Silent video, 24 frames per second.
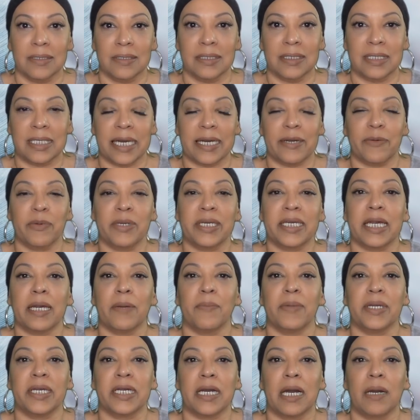that we can
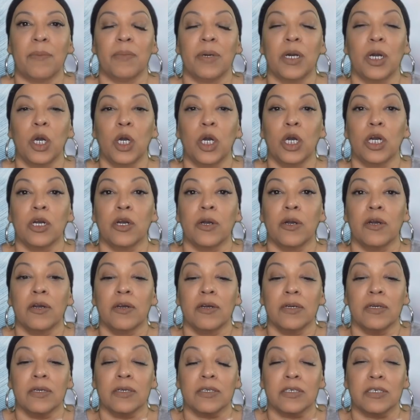become
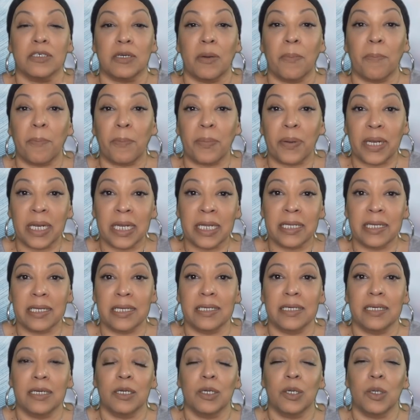completely